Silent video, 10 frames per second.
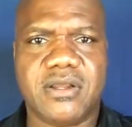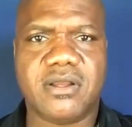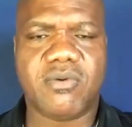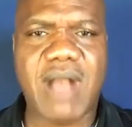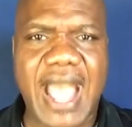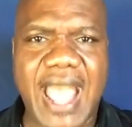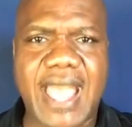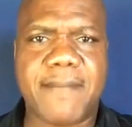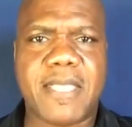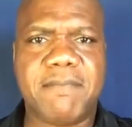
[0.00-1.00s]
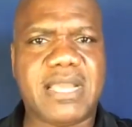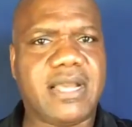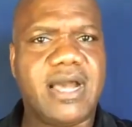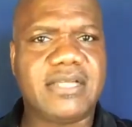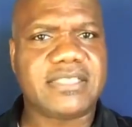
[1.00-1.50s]
Why?
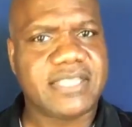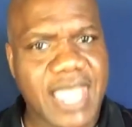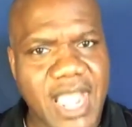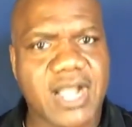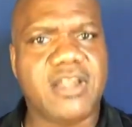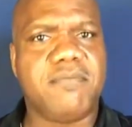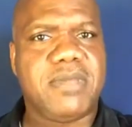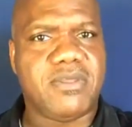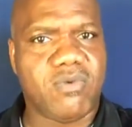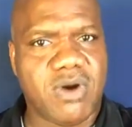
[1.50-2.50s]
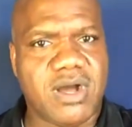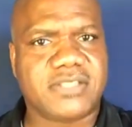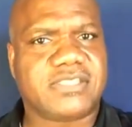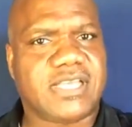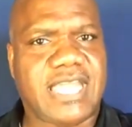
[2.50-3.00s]
Because they're going to be the ones
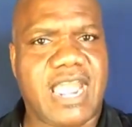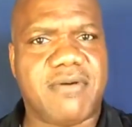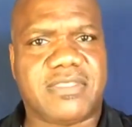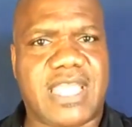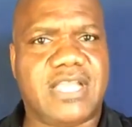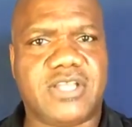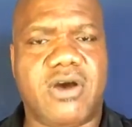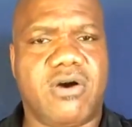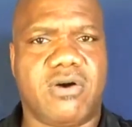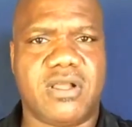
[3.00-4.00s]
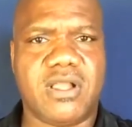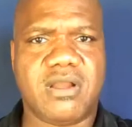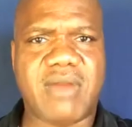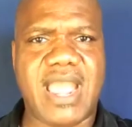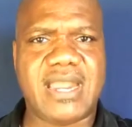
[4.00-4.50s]
to carry things on,
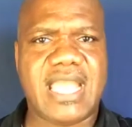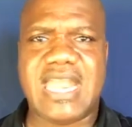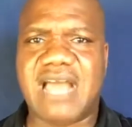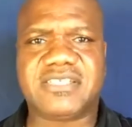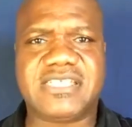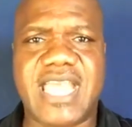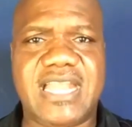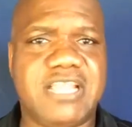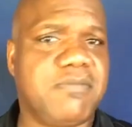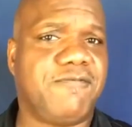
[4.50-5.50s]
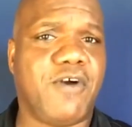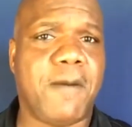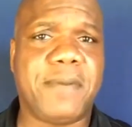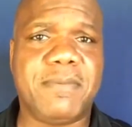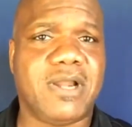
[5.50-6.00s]
right? And I've said this before.
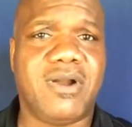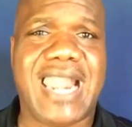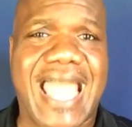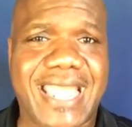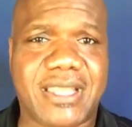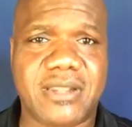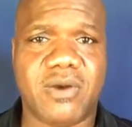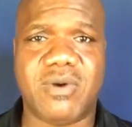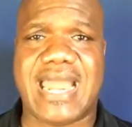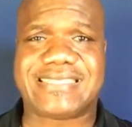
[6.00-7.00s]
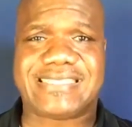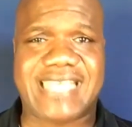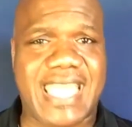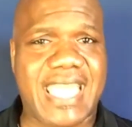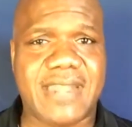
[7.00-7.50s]
People don't like it when I
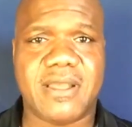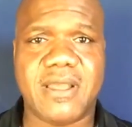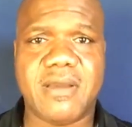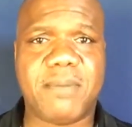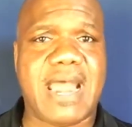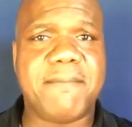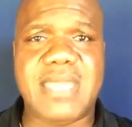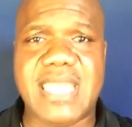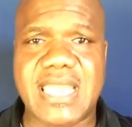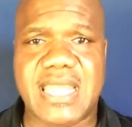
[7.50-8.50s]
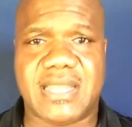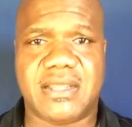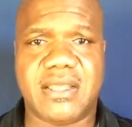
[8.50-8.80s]
say it, but I mean it.